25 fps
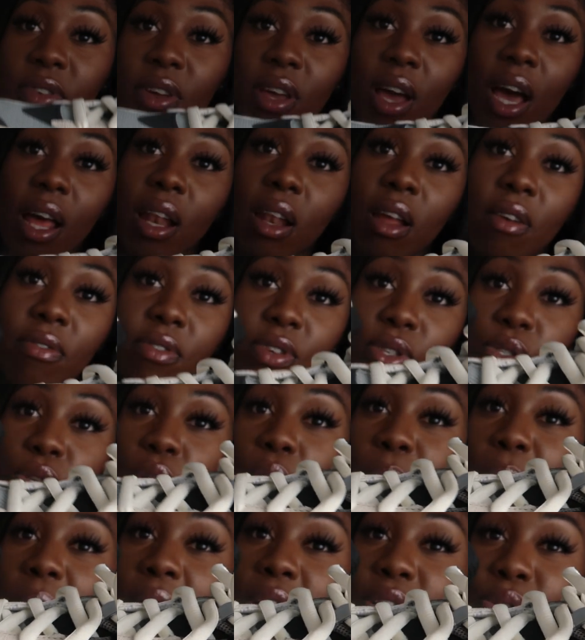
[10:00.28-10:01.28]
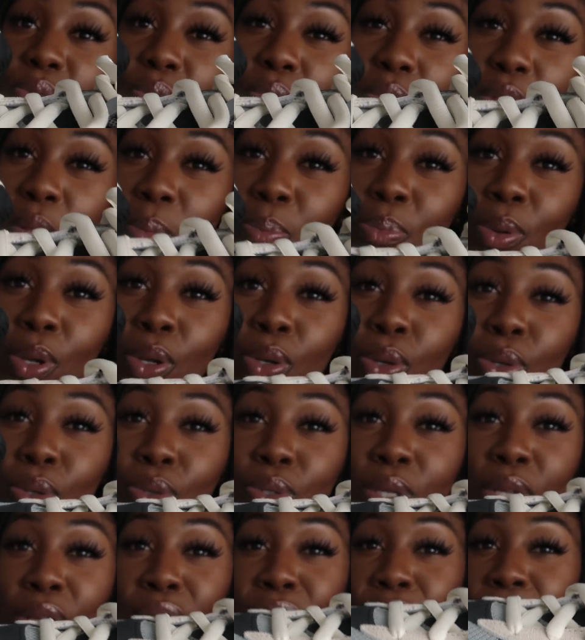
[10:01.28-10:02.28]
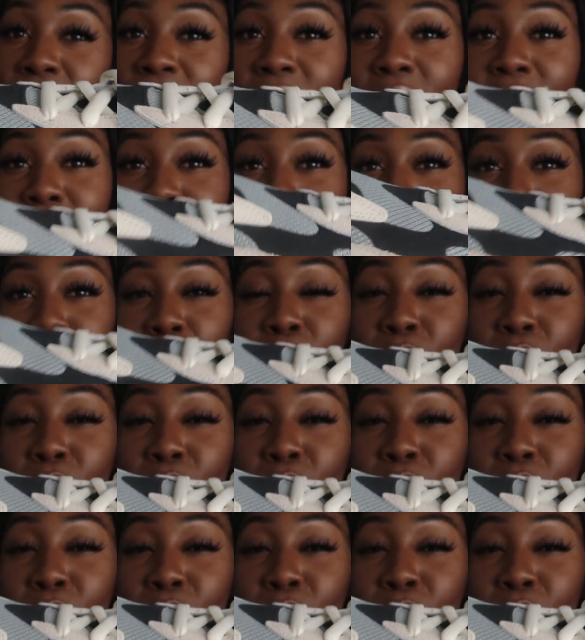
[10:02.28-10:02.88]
it. I love it so much. What the blues and the greys and the